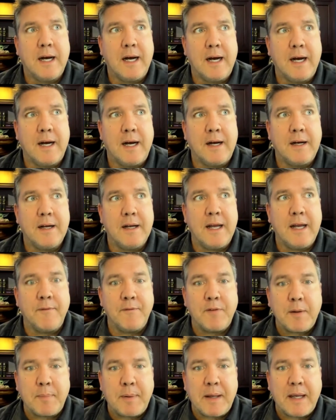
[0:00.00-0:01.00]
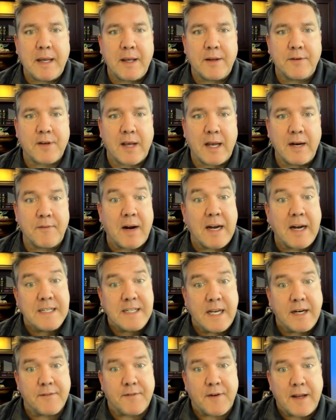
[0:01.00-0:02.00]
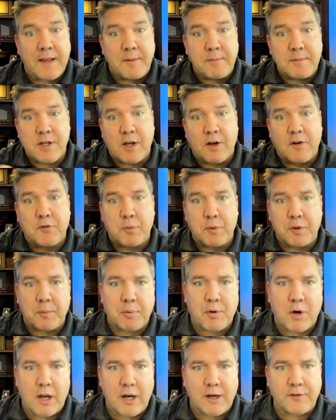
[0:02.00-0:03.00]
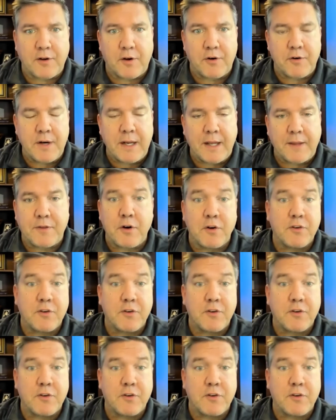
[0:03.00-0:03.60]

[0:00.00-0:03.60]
MVPs kind of identify themselves with the products underneath.